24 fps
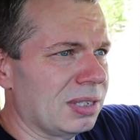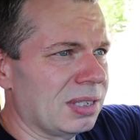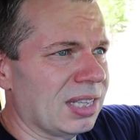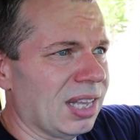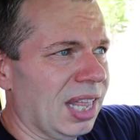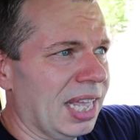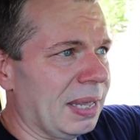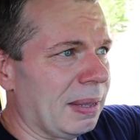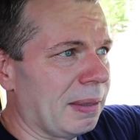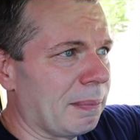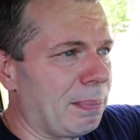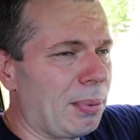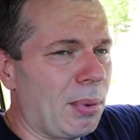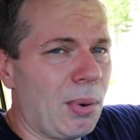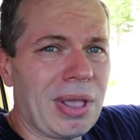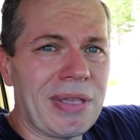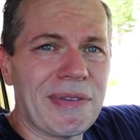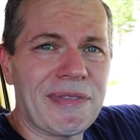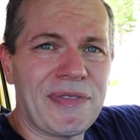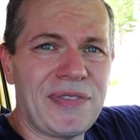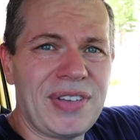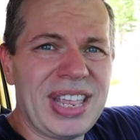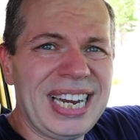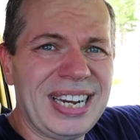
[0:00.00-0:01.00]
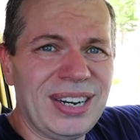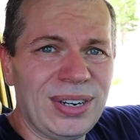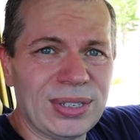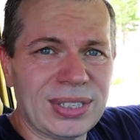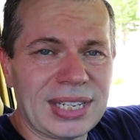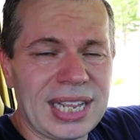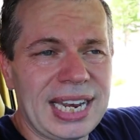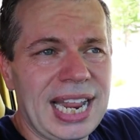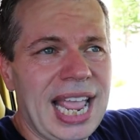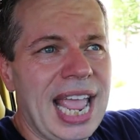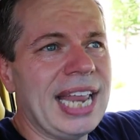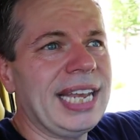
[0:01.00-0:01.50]
like point
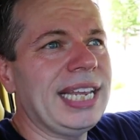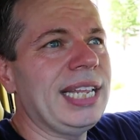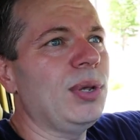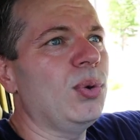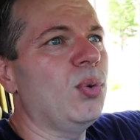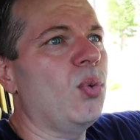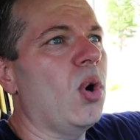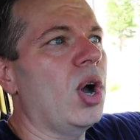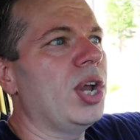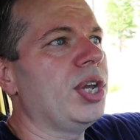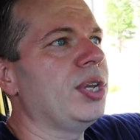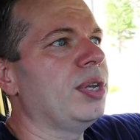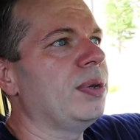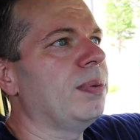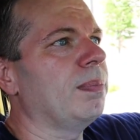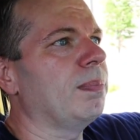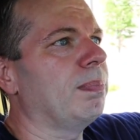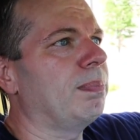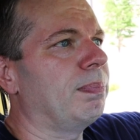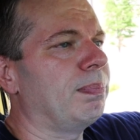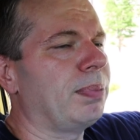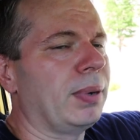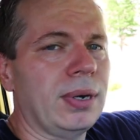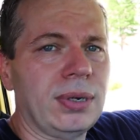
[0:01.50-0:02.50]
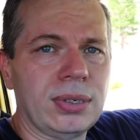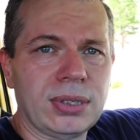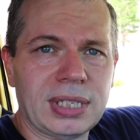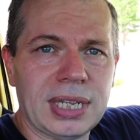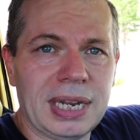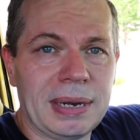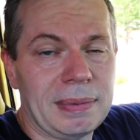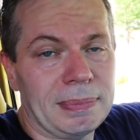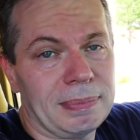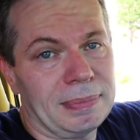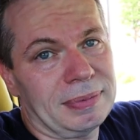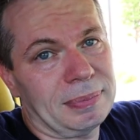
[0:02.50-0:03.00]
fingers at any one
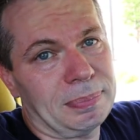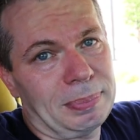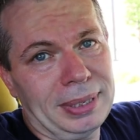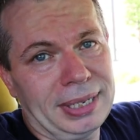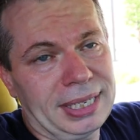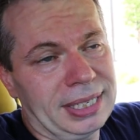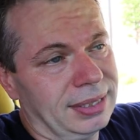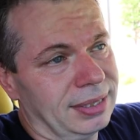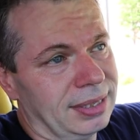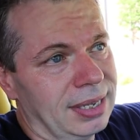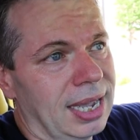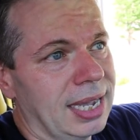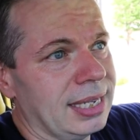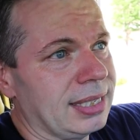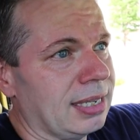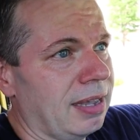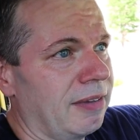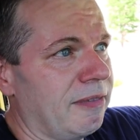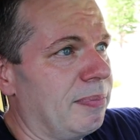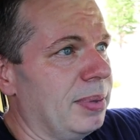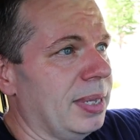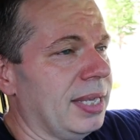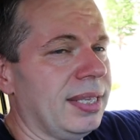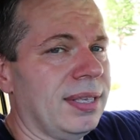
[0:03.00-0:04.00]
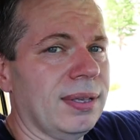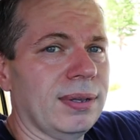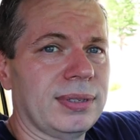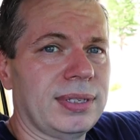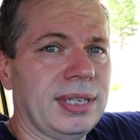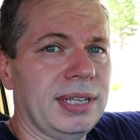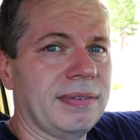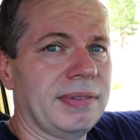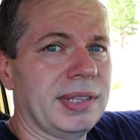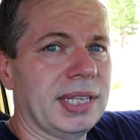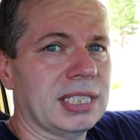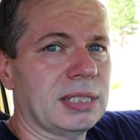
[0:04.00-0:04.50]
person. And besides, I've been
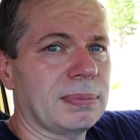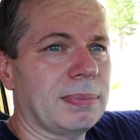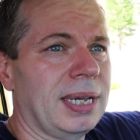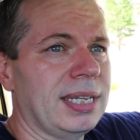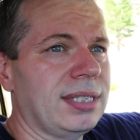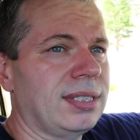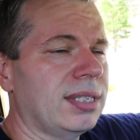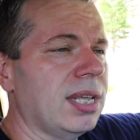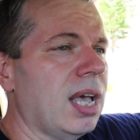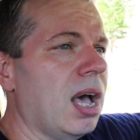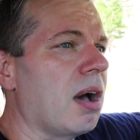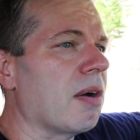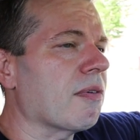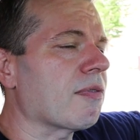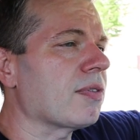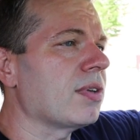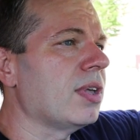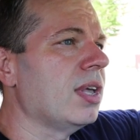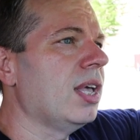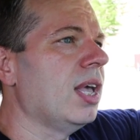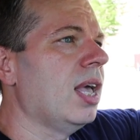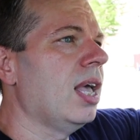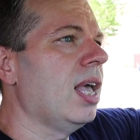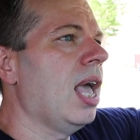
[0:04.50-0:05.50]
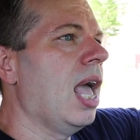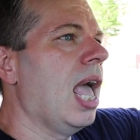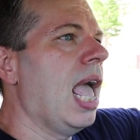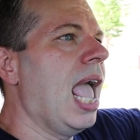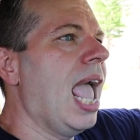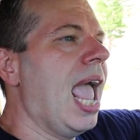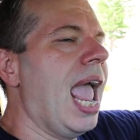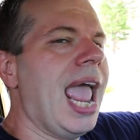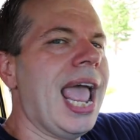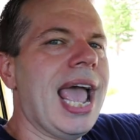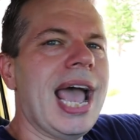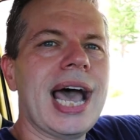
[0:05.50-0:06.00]
guilty of this myself.
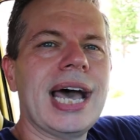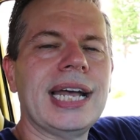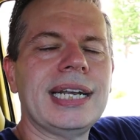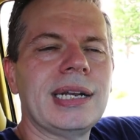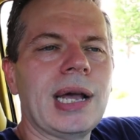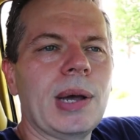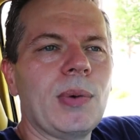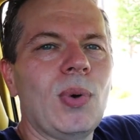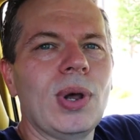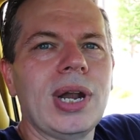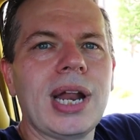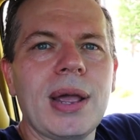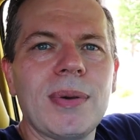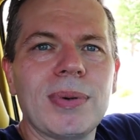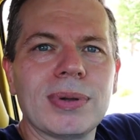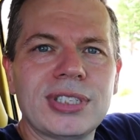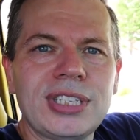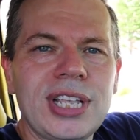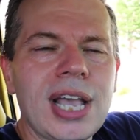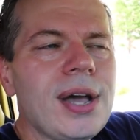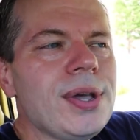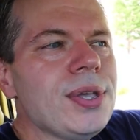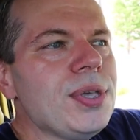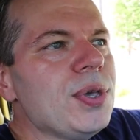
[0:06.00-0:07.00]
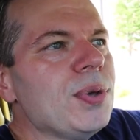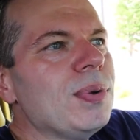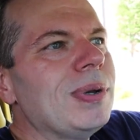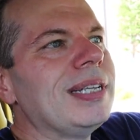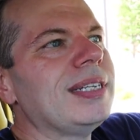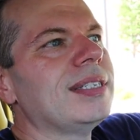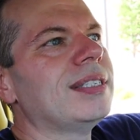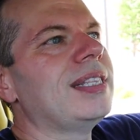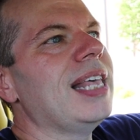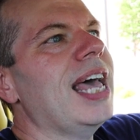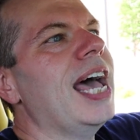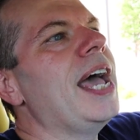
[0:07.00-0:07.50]
And what I will tell you
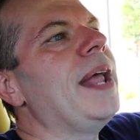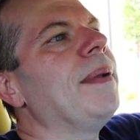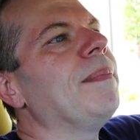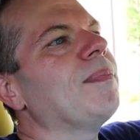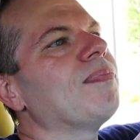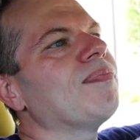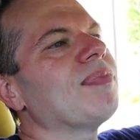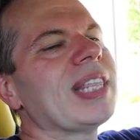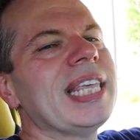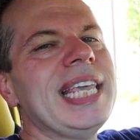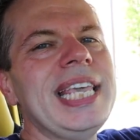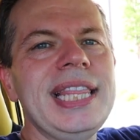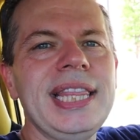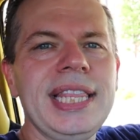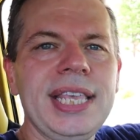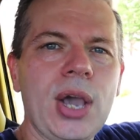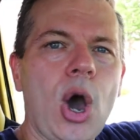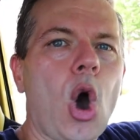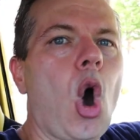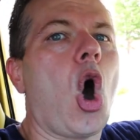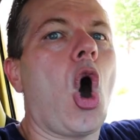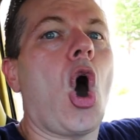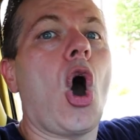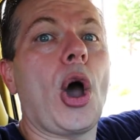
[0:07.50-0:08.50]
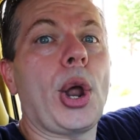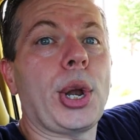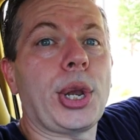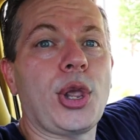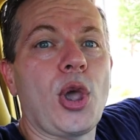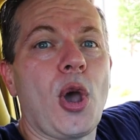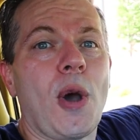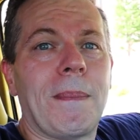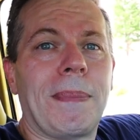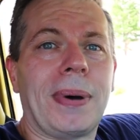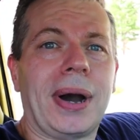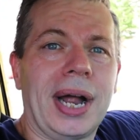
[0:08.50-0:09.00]
is that in the
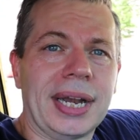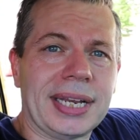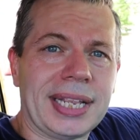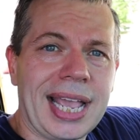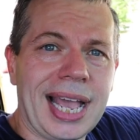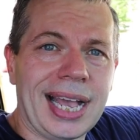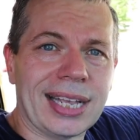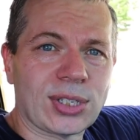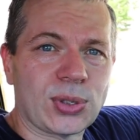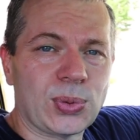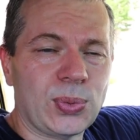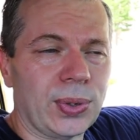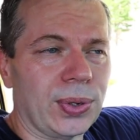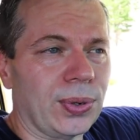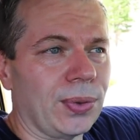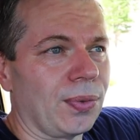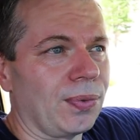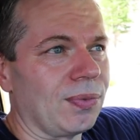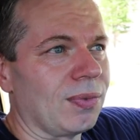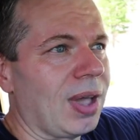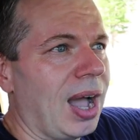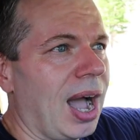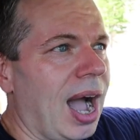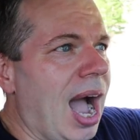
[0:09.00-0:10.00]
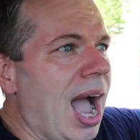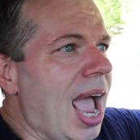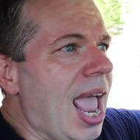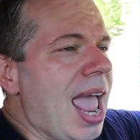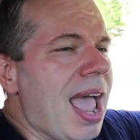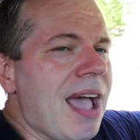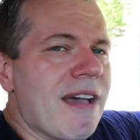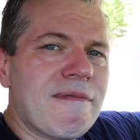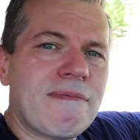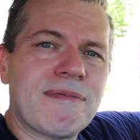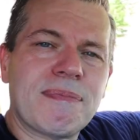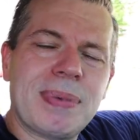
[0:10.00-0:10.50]
audio podcast world, I
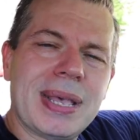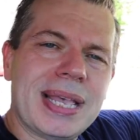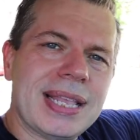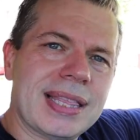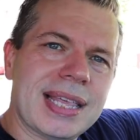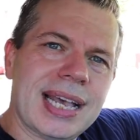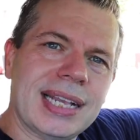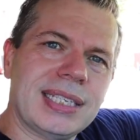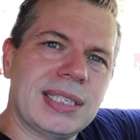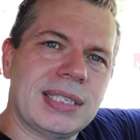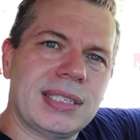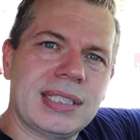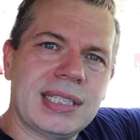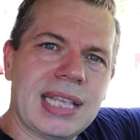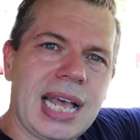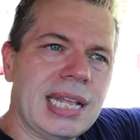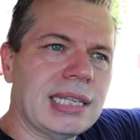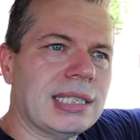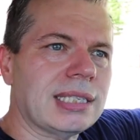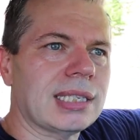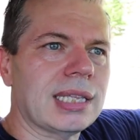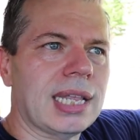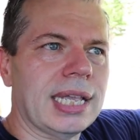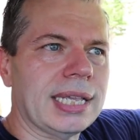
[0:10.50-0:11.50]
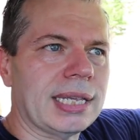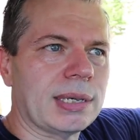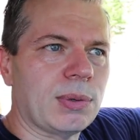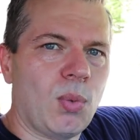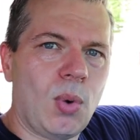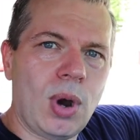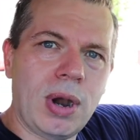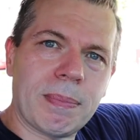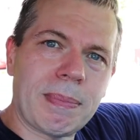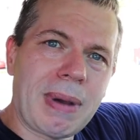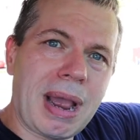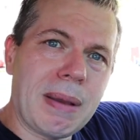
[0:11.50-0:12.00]
have been that's that's like
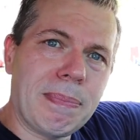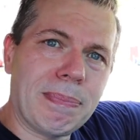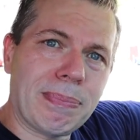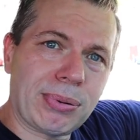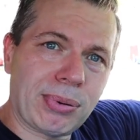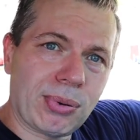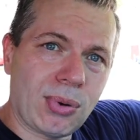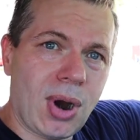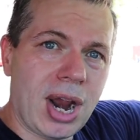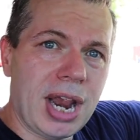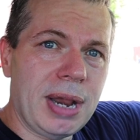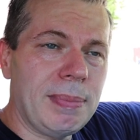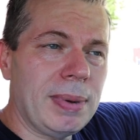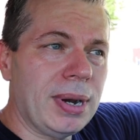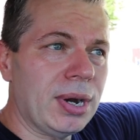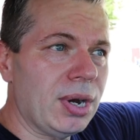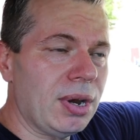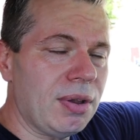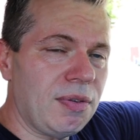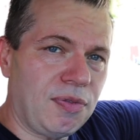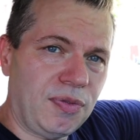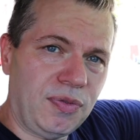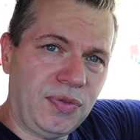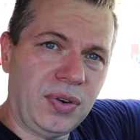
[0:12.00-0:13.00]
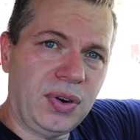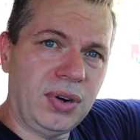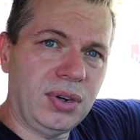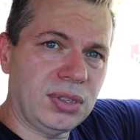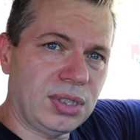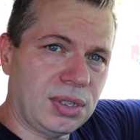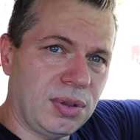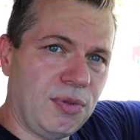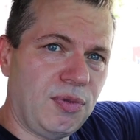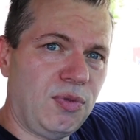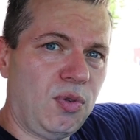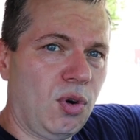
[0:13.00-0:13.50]
where my primary
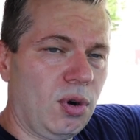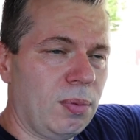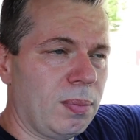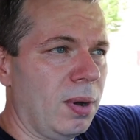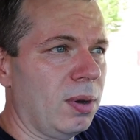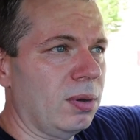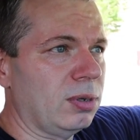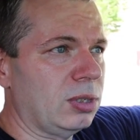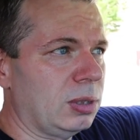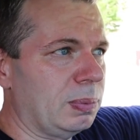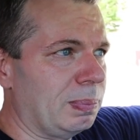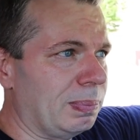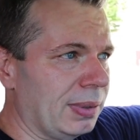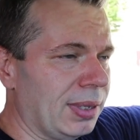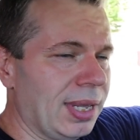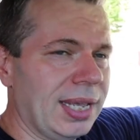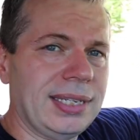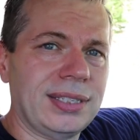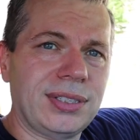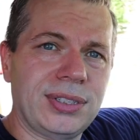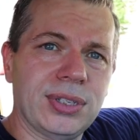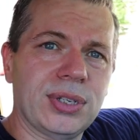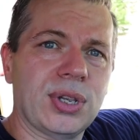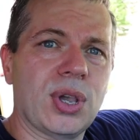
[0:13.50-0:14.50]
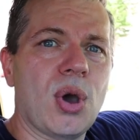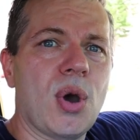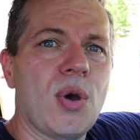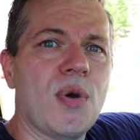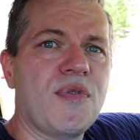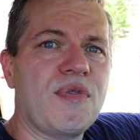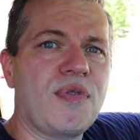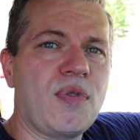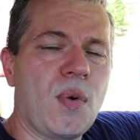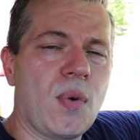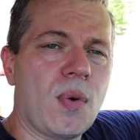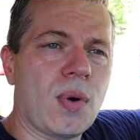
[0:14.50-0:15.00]
first and foremost place to go
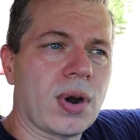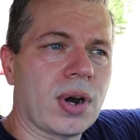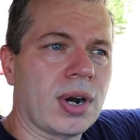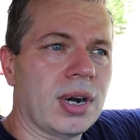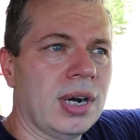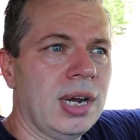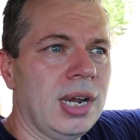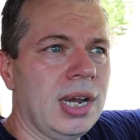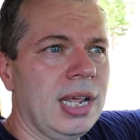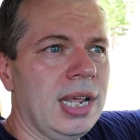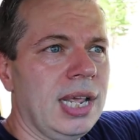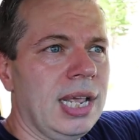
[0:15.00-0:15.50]
for